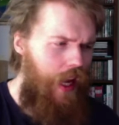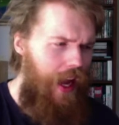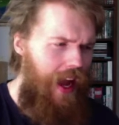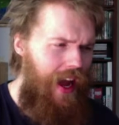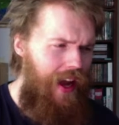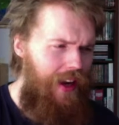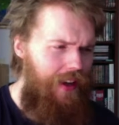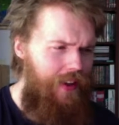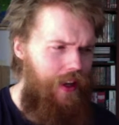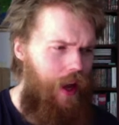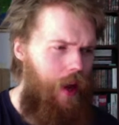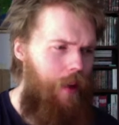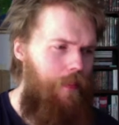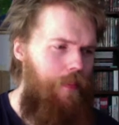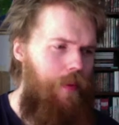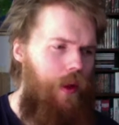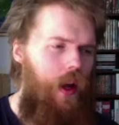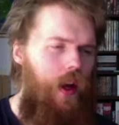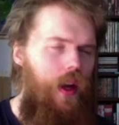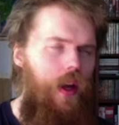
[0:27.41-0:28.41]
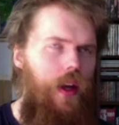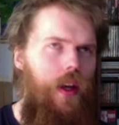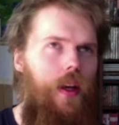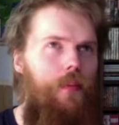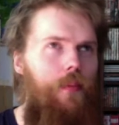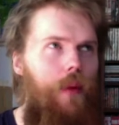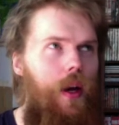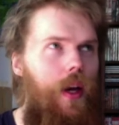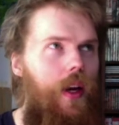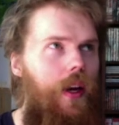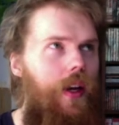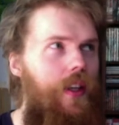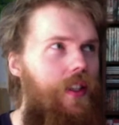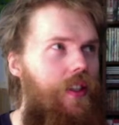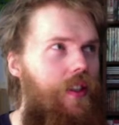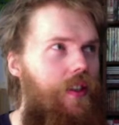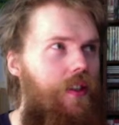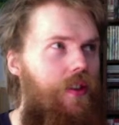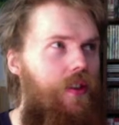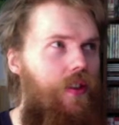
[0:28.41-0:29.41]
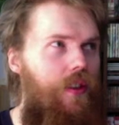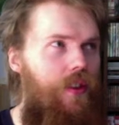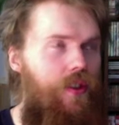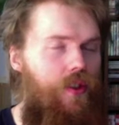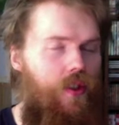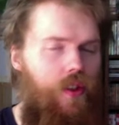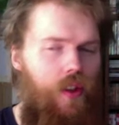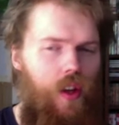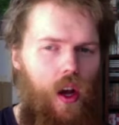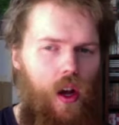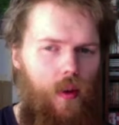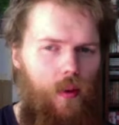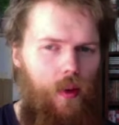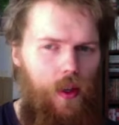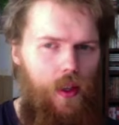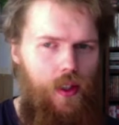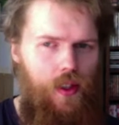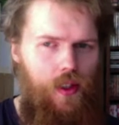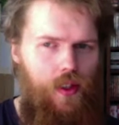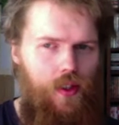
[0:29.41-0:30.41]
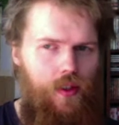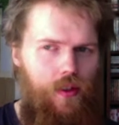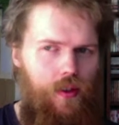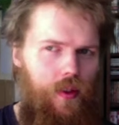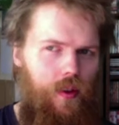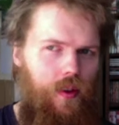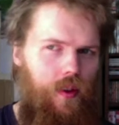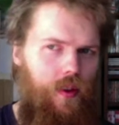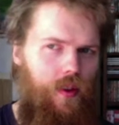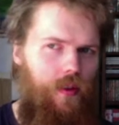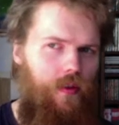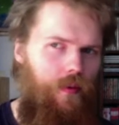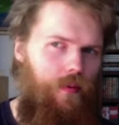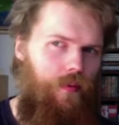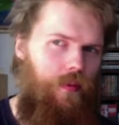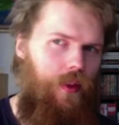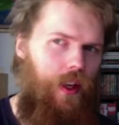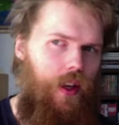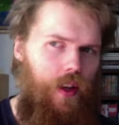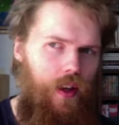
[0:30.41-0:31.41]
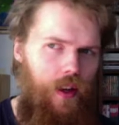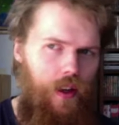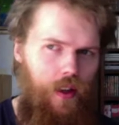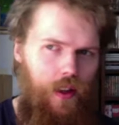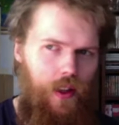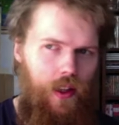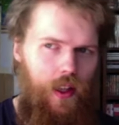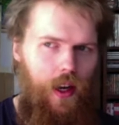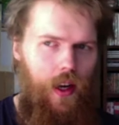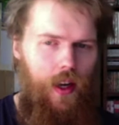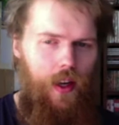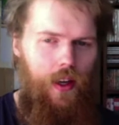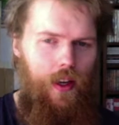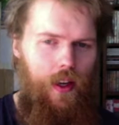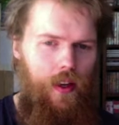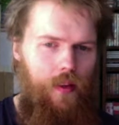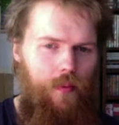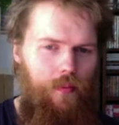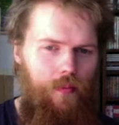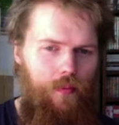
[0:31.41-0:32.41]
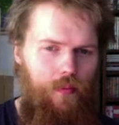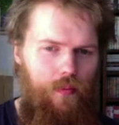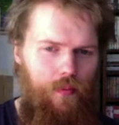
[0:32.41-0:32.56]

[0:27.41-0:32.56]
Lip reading: and in my recent Star Wars video that I did